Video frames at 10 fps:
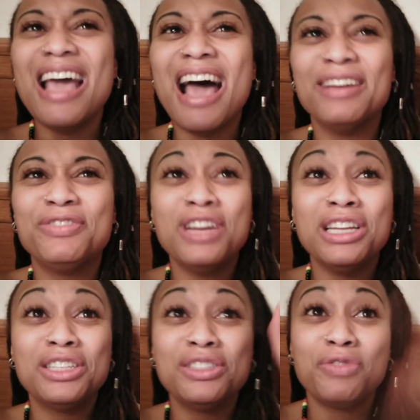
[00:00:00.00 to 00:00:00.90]
I
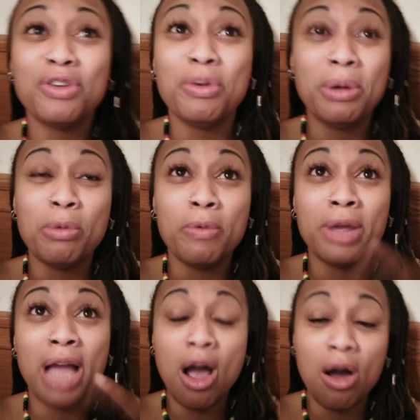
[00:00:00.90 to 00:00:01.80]
finished filming when we
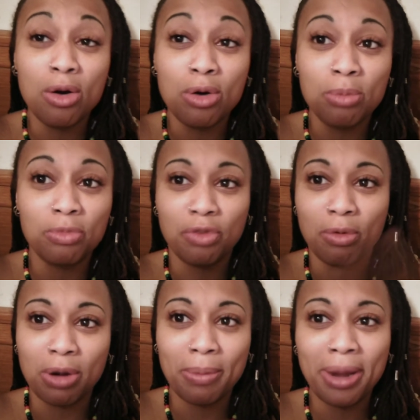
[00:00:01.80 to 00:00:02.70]
got home from
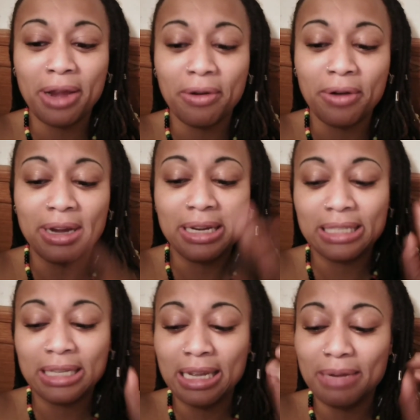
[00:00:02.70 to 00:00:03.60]
running my errands
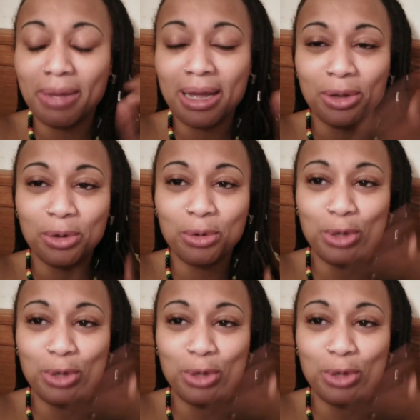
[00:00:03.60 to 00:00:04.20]
and getting my little,